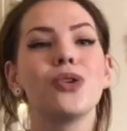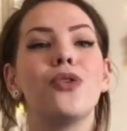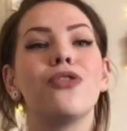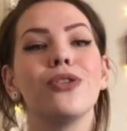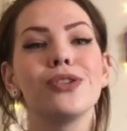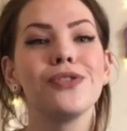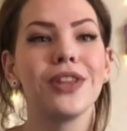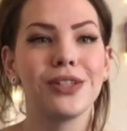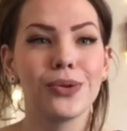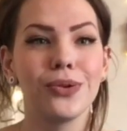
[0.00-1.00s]
So for those of you
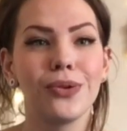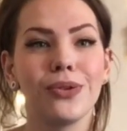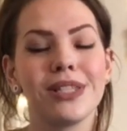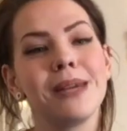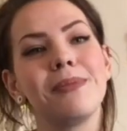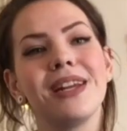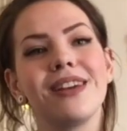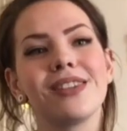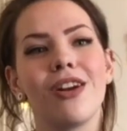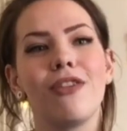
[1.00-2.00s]
that don't know, dip
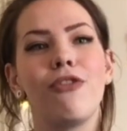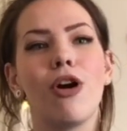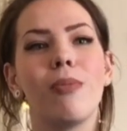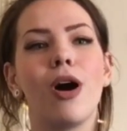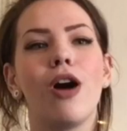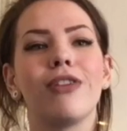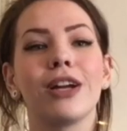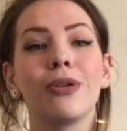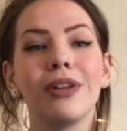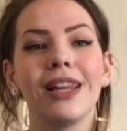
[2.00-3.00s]
nails are a form of
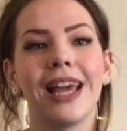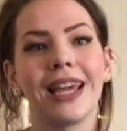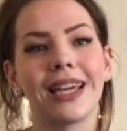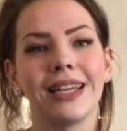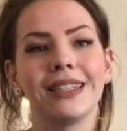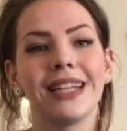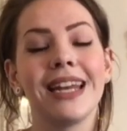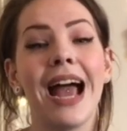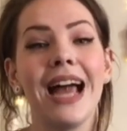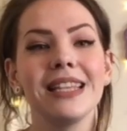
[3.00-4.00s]
acrylic
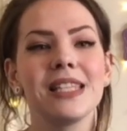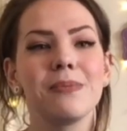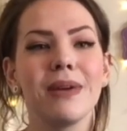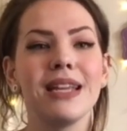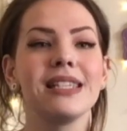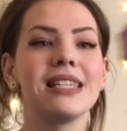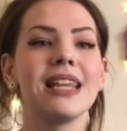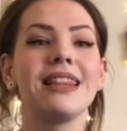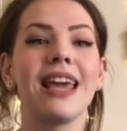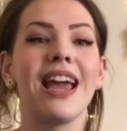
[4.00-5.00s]

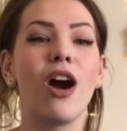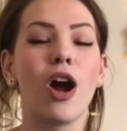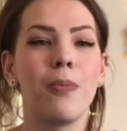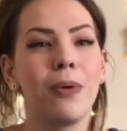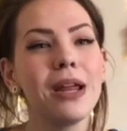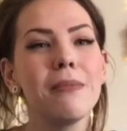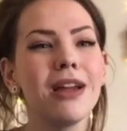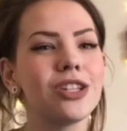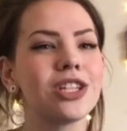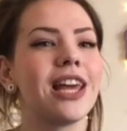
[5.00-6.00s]
enhancement. They are pretty
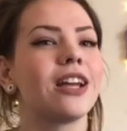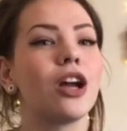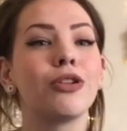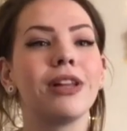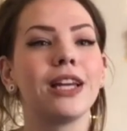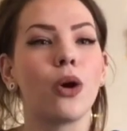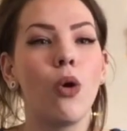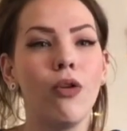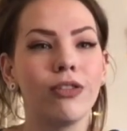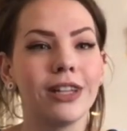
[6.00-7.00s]
much like acrylic
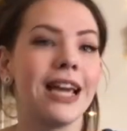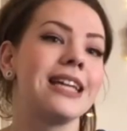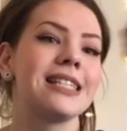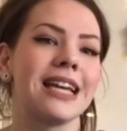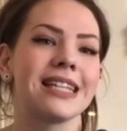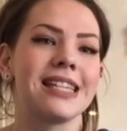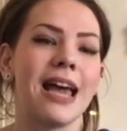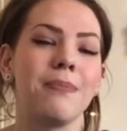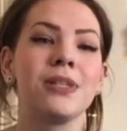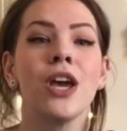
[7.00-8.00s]
overlays,
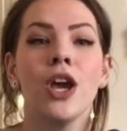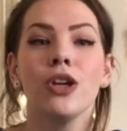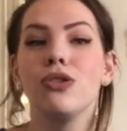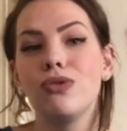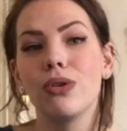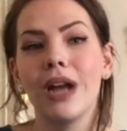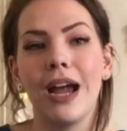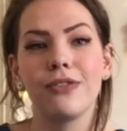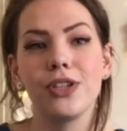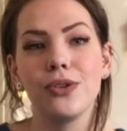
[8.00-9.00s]
except you don't
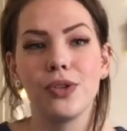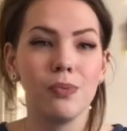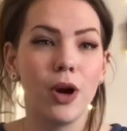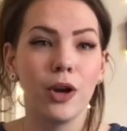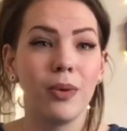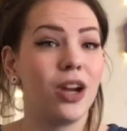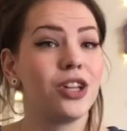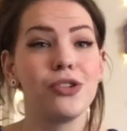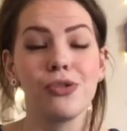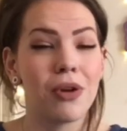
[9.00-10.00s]
have to use
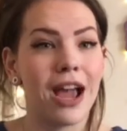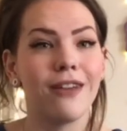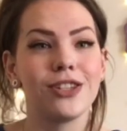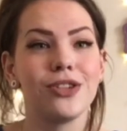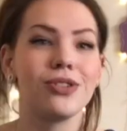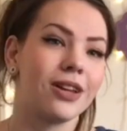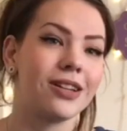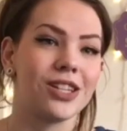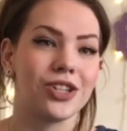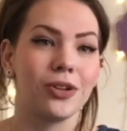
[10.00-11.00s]
monomer, you don't have to use an
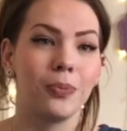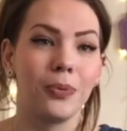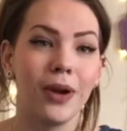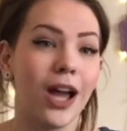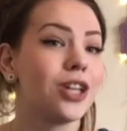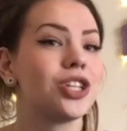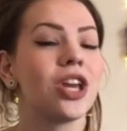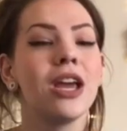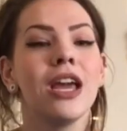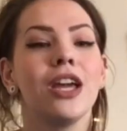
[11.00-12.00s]
additional brush.
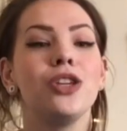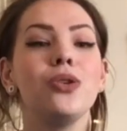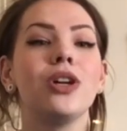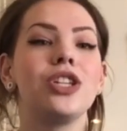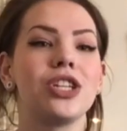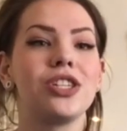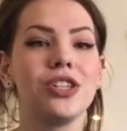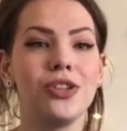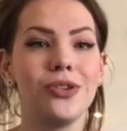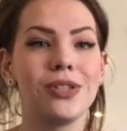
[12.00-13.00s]
You are just
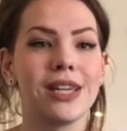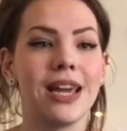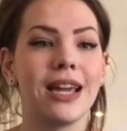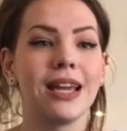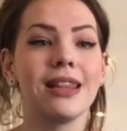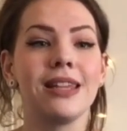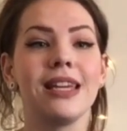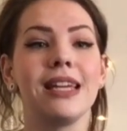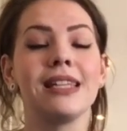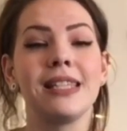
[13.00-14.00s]
using
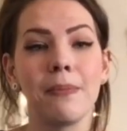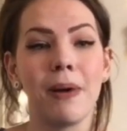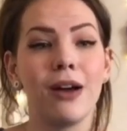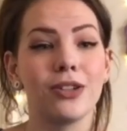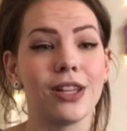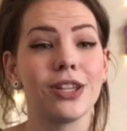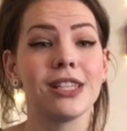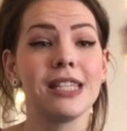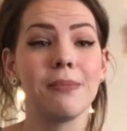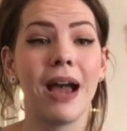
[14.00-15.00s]
the dip powder that you
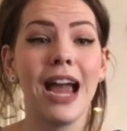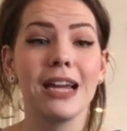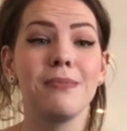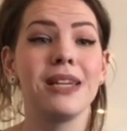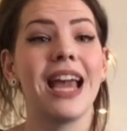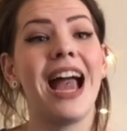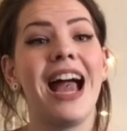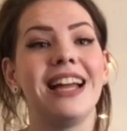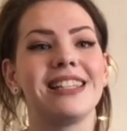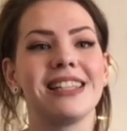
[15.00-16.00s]
can see behind me
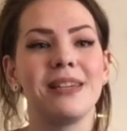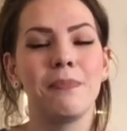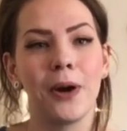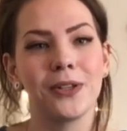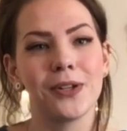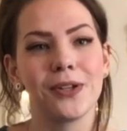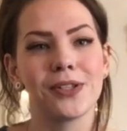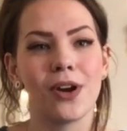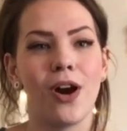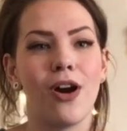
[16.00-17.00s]
and the
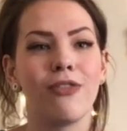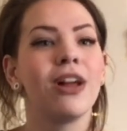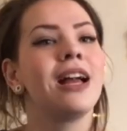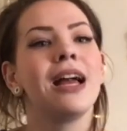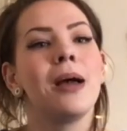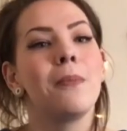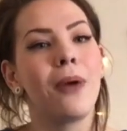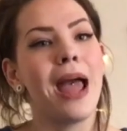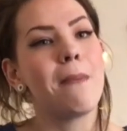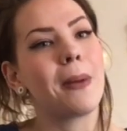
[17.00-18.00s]
bottles of
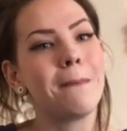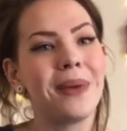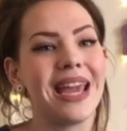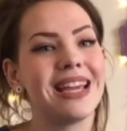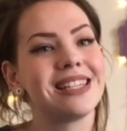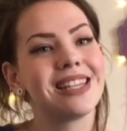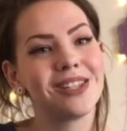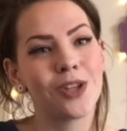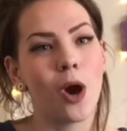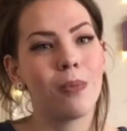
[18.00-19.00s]
prep,
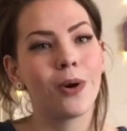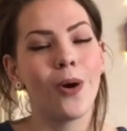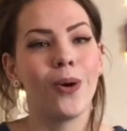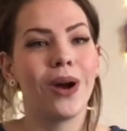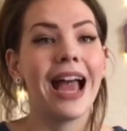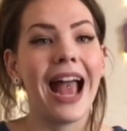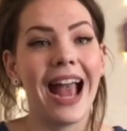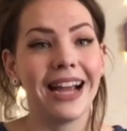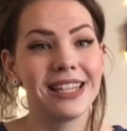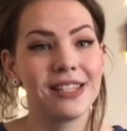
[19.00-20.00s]
base, top coat,
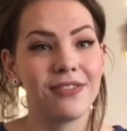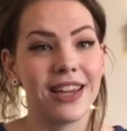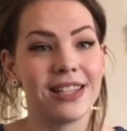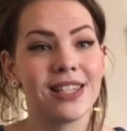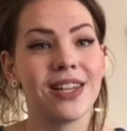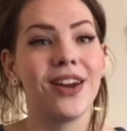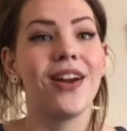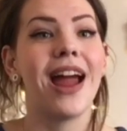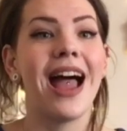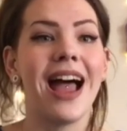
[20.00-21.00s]

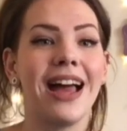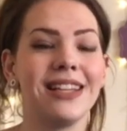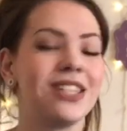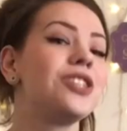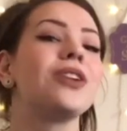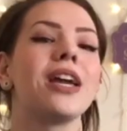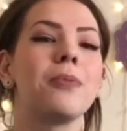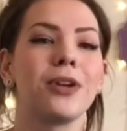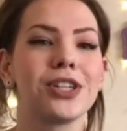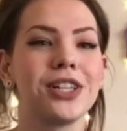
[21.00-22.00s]
activator, and you get
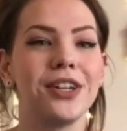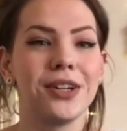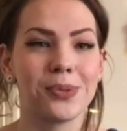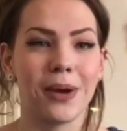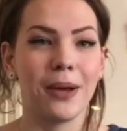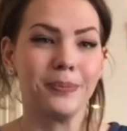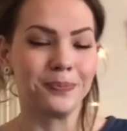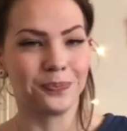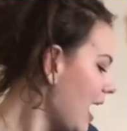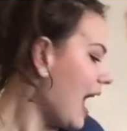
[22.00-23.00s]
your brush cleaner as well.
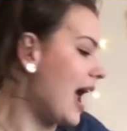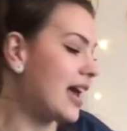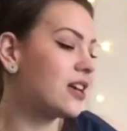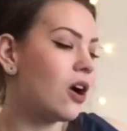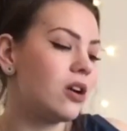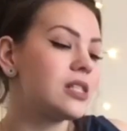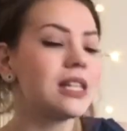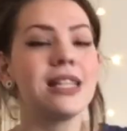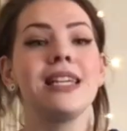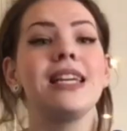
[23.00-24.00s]
I got
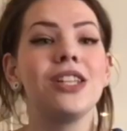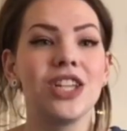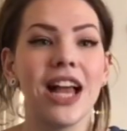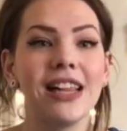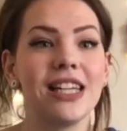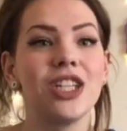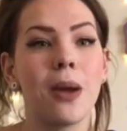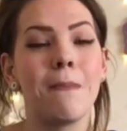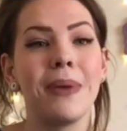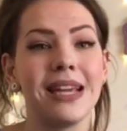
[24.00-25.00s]
the
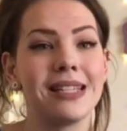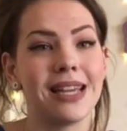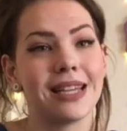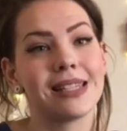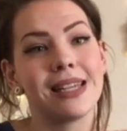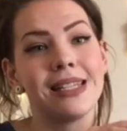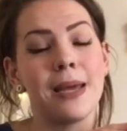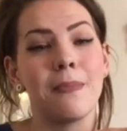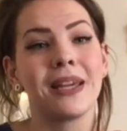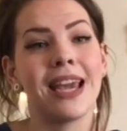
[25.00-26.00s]
Gelish Basics
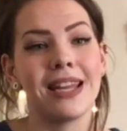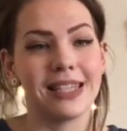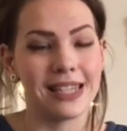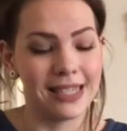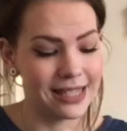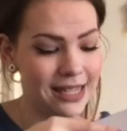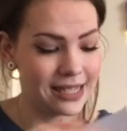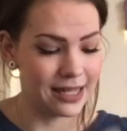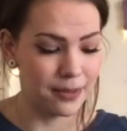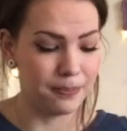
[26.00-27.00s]
Dip Kit
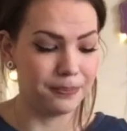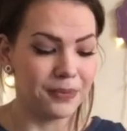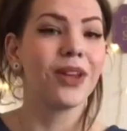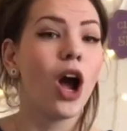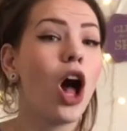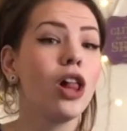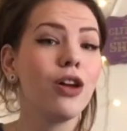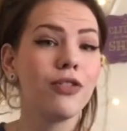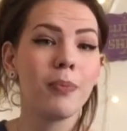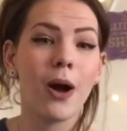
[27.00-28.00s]
system. All
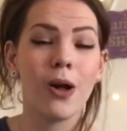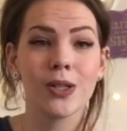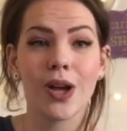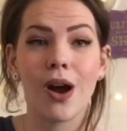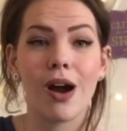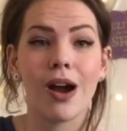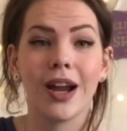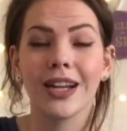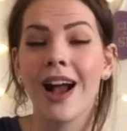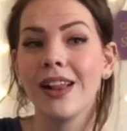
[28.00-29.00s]
of the bottles
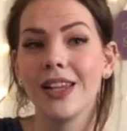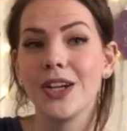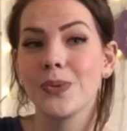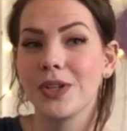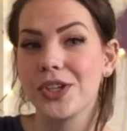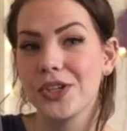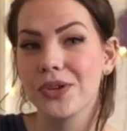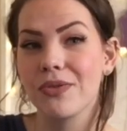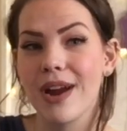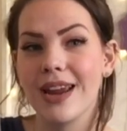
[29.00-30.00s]
are coloured, which is
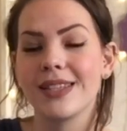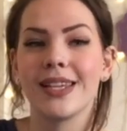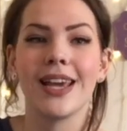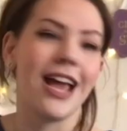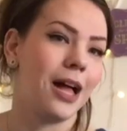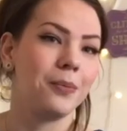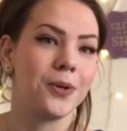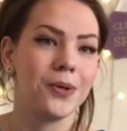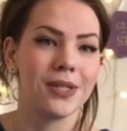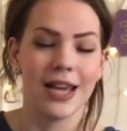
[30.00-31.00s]
great to
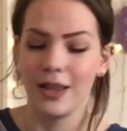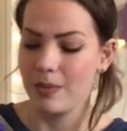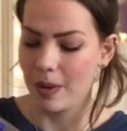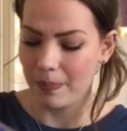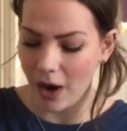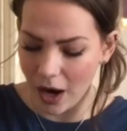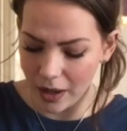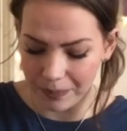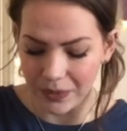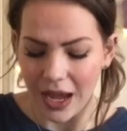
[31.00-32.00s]
help you tell them
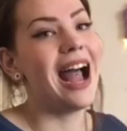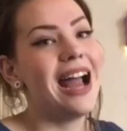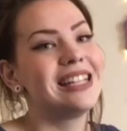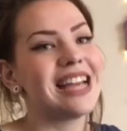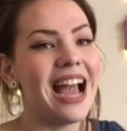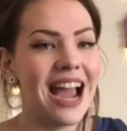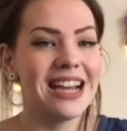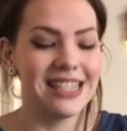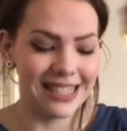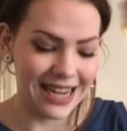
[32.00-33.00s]
apart. And
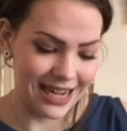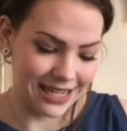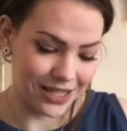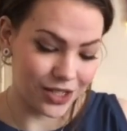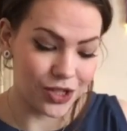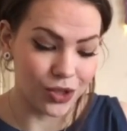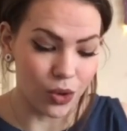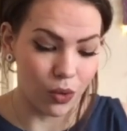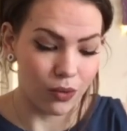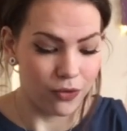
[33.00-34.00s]
I decided to
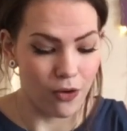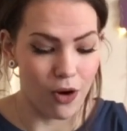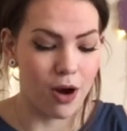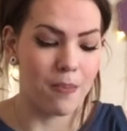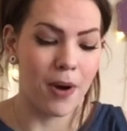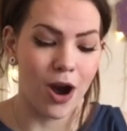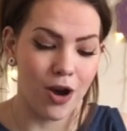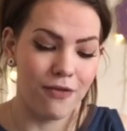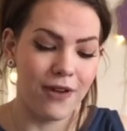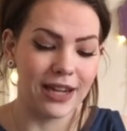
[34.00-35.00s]
go for
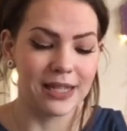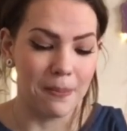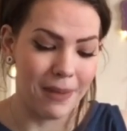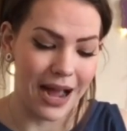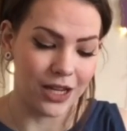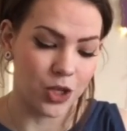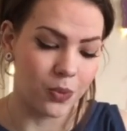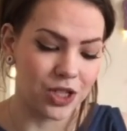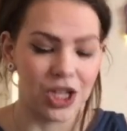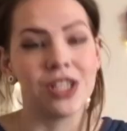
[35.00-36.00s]
Perfect Match,
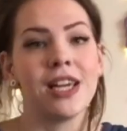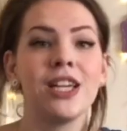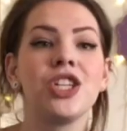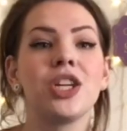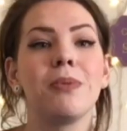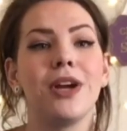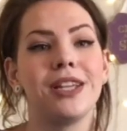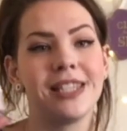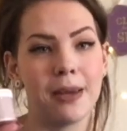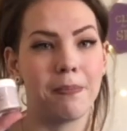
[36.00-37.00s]
which is a shimmer
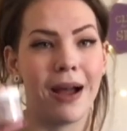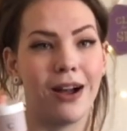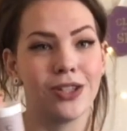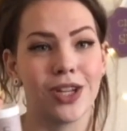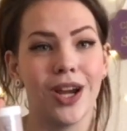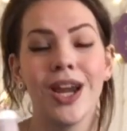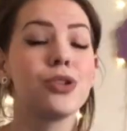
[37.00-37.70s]
dip powder.